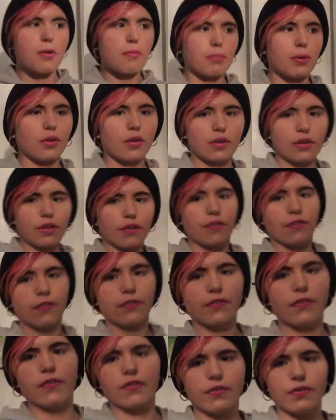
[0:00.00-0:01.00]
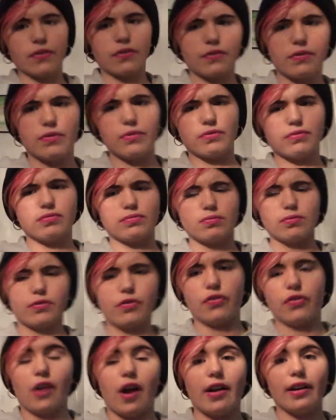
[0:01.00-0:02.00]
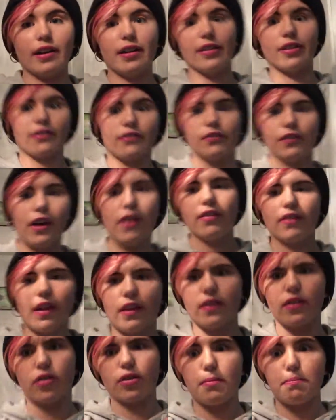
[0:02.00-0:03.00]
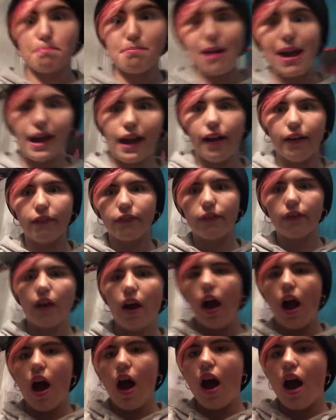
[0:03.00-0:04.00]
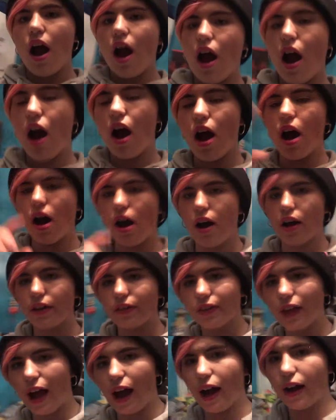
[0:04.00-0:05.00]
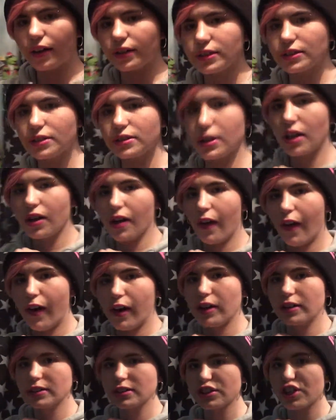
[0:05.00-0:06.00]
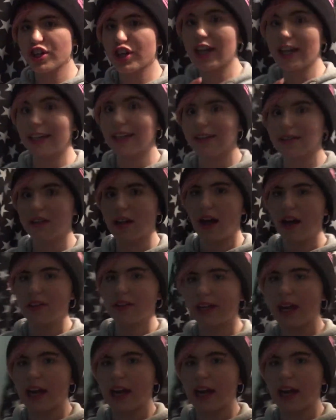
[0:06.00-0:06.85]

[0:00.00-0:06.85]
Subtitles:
But there's I know there's a theory then, there's a myth that she didn't light the